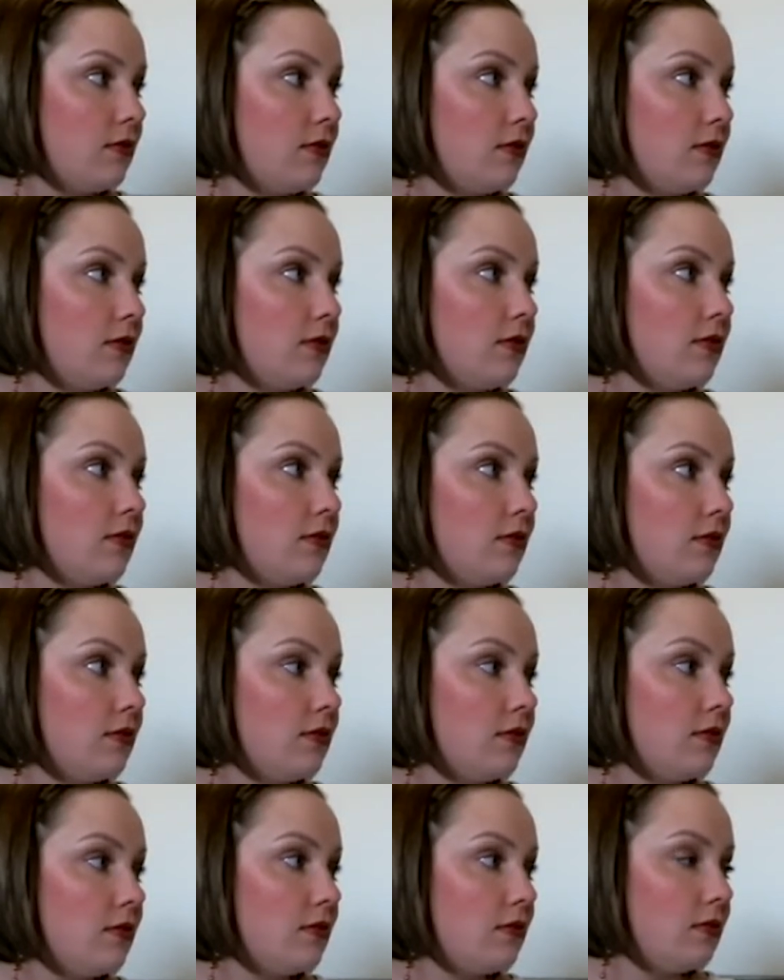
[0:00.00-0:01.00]

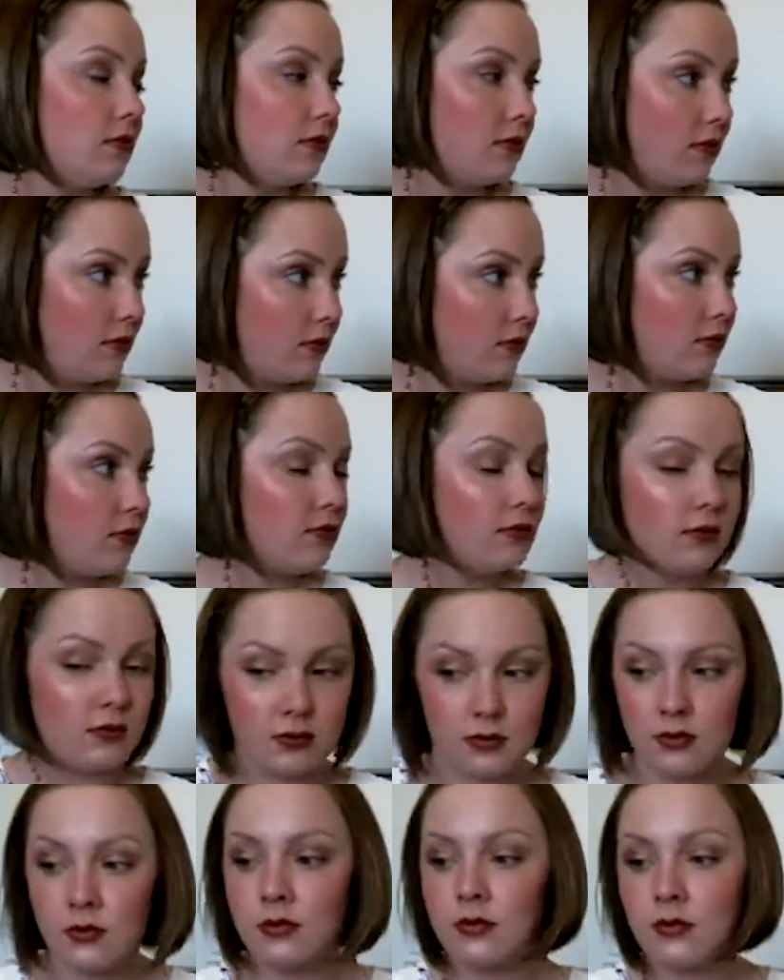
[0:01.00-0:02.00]

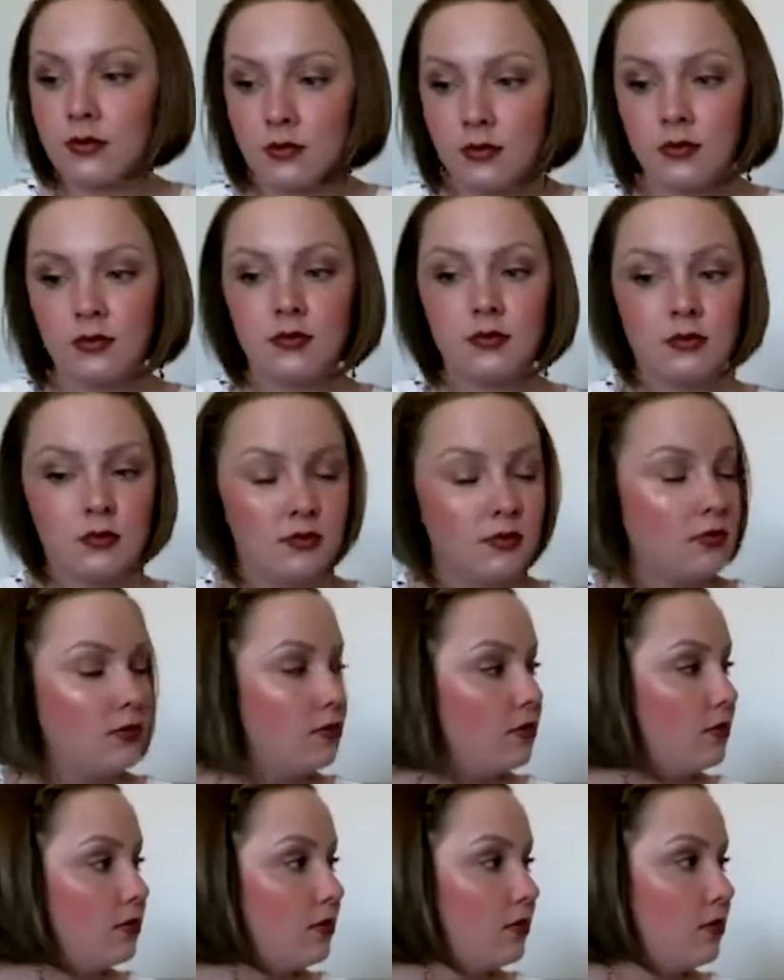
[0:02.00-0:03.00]

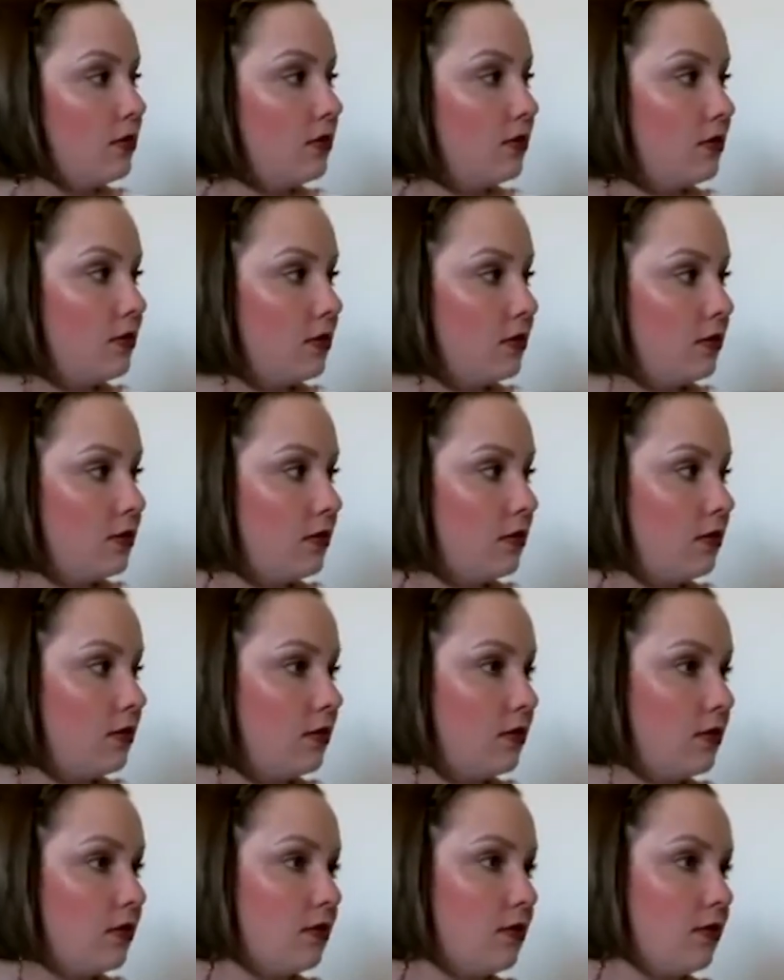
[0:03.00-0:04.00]

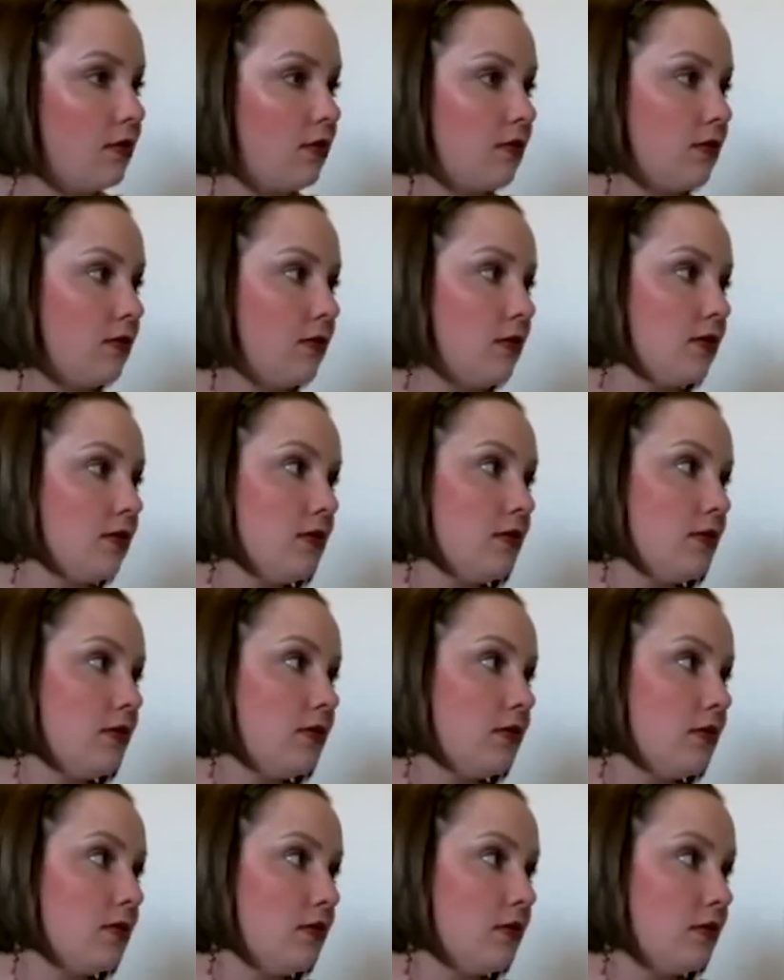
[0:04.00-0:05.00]

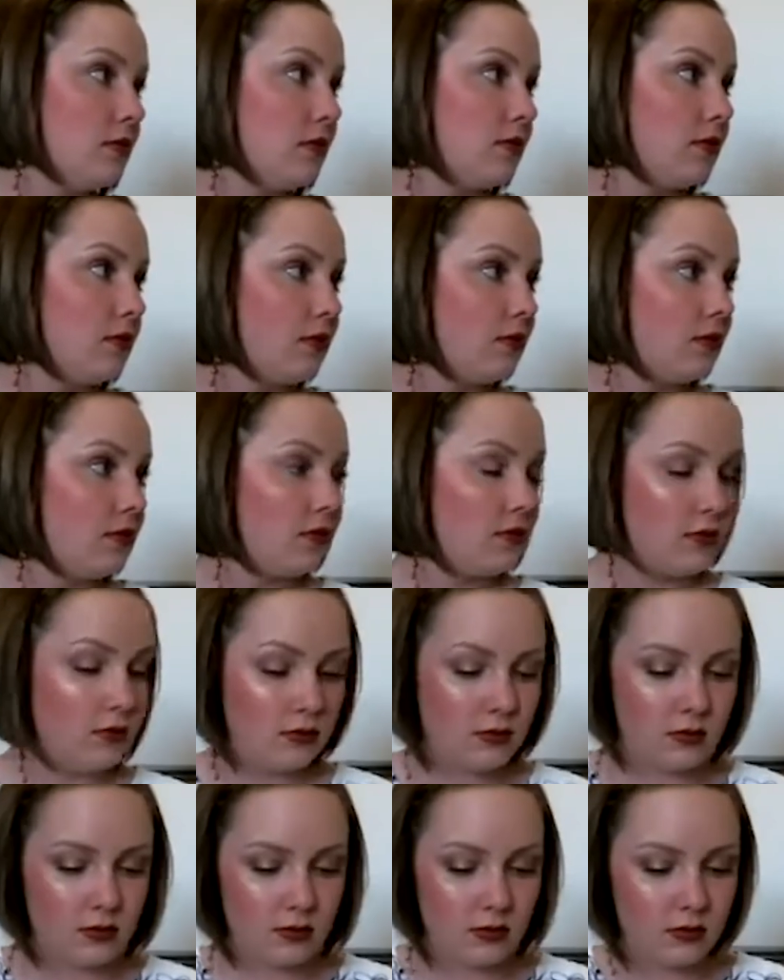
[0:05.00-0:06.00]

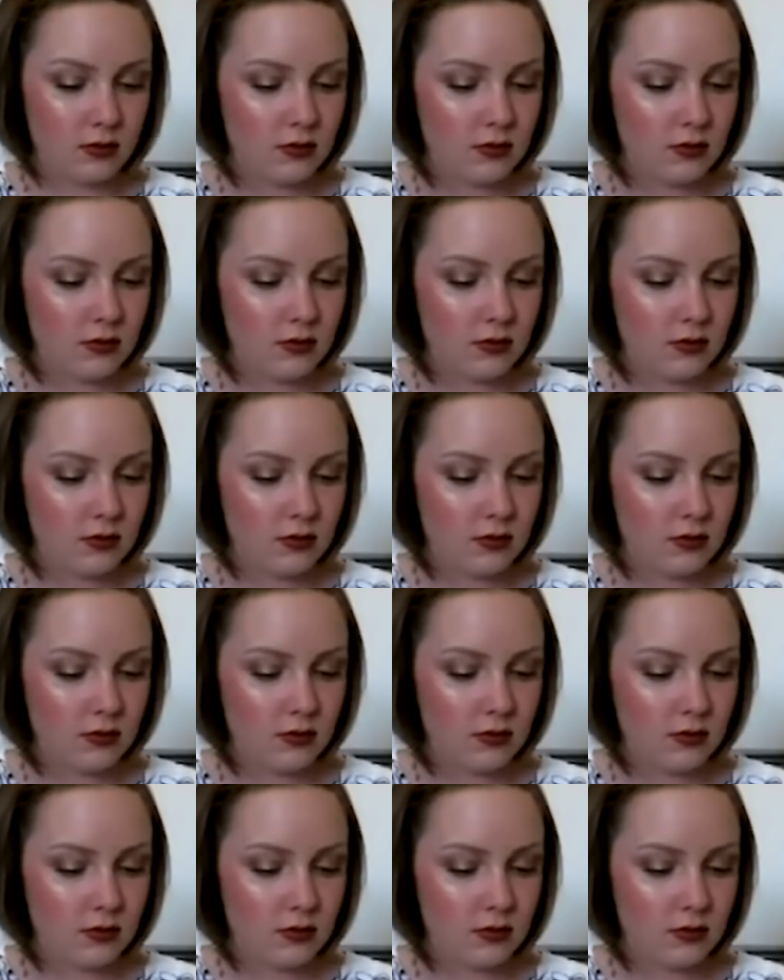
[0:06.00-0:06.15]
(not speaking)